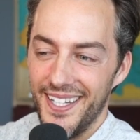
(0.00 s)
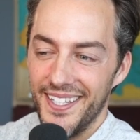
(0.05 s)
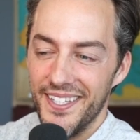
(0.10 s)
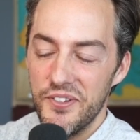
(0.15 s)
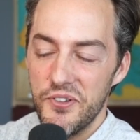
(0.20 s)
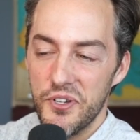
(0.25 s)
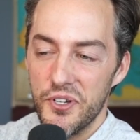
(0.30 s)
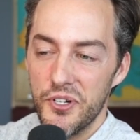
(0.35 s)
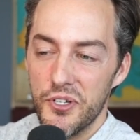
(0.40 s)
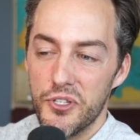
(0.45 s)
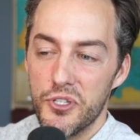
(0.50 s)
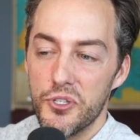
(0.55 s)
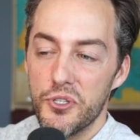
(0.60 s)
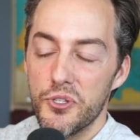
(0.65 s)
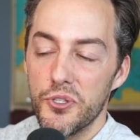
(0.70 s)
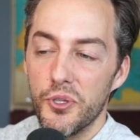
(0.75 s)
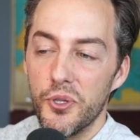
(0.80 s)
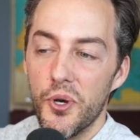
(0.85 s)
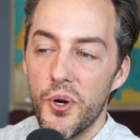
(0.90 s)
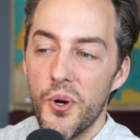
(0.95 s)
Then you're going to
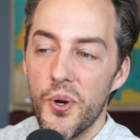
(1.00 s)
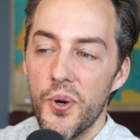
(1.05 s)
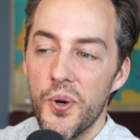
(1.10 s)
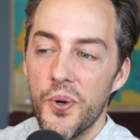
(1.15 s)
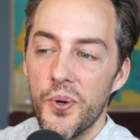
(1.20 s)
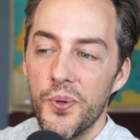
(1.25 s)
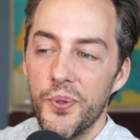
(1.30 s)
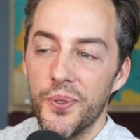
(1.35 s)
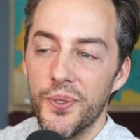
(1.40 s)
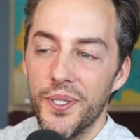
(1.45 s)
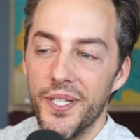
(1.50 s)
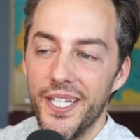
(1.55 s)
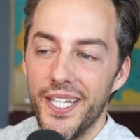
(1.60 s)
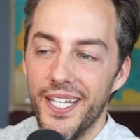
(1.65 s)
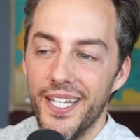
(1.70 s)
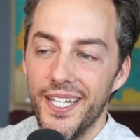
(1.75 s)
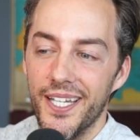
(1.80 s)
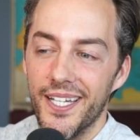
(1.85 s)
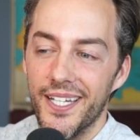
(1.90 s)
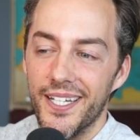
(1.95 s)

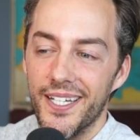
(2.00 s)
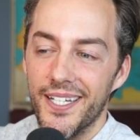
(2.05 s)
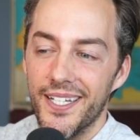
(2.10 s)
slowly